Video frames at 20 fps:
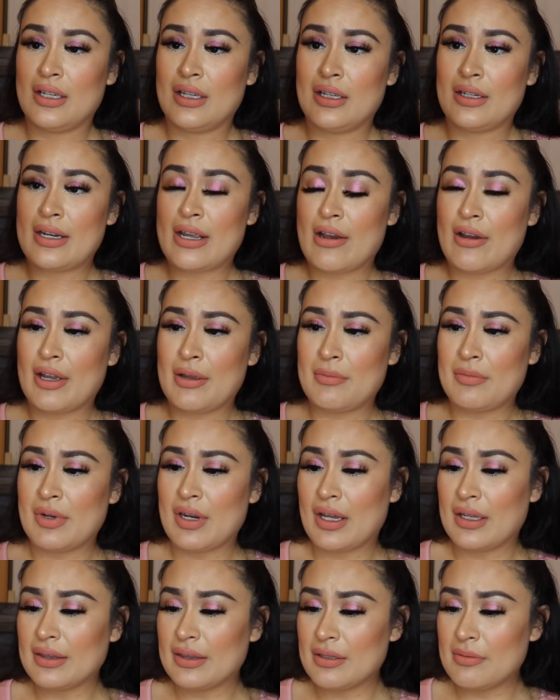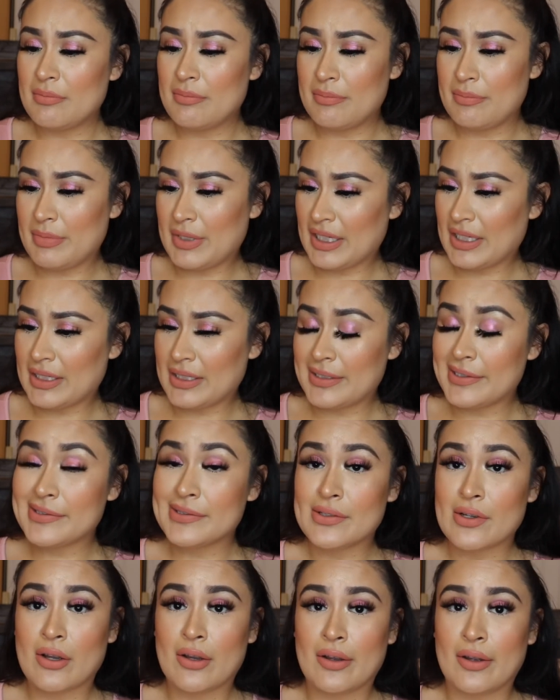Now, I'm not the
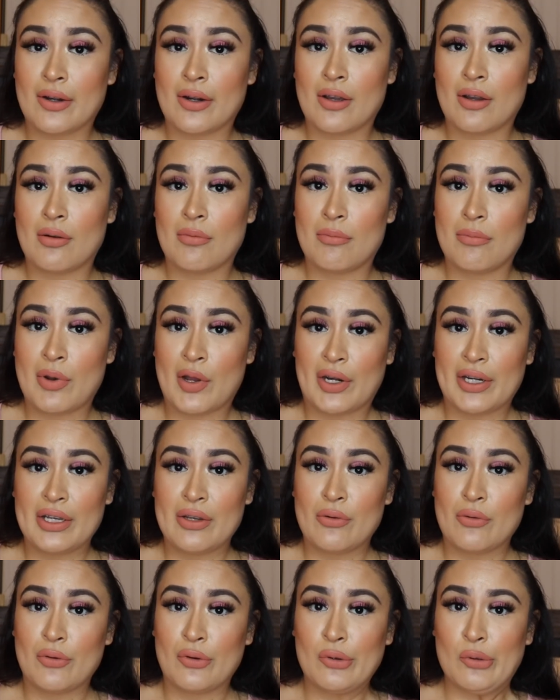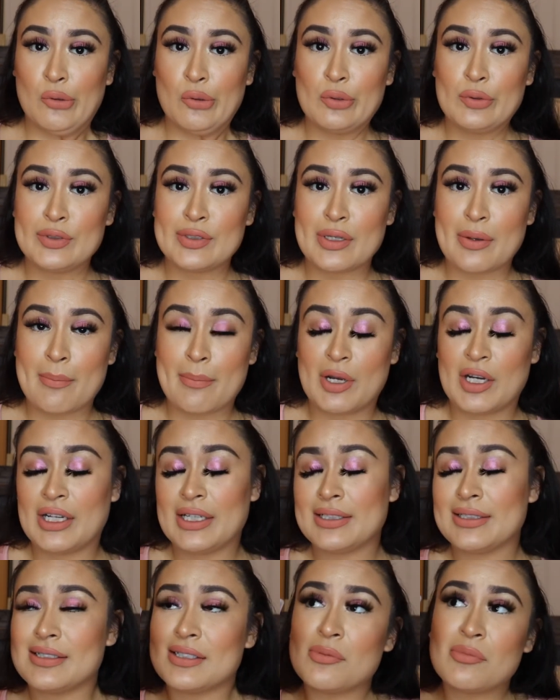biggest on body oils,
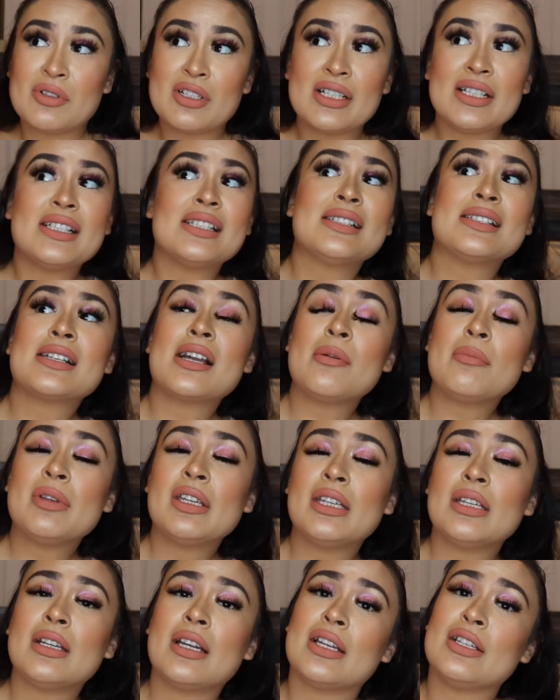but summer is coming.